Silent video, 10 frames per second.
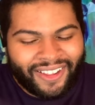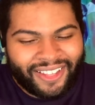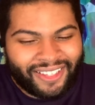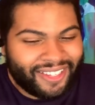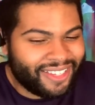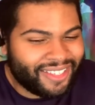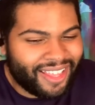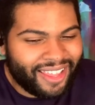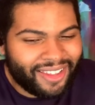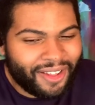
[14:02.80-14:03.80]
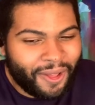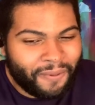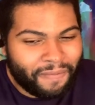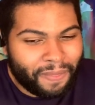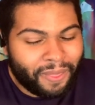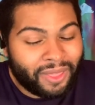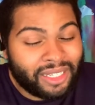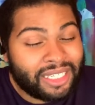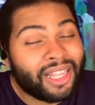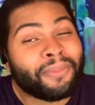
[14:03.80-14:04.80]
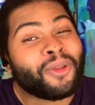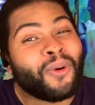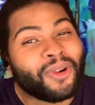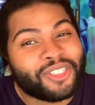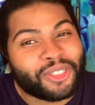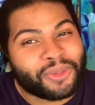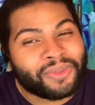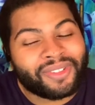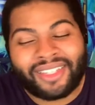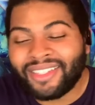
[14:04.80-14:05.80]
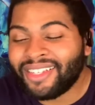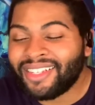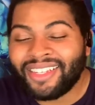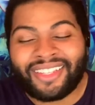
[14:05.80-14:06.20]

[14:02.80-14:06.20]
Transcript: he's like, you know, just let me court you. He could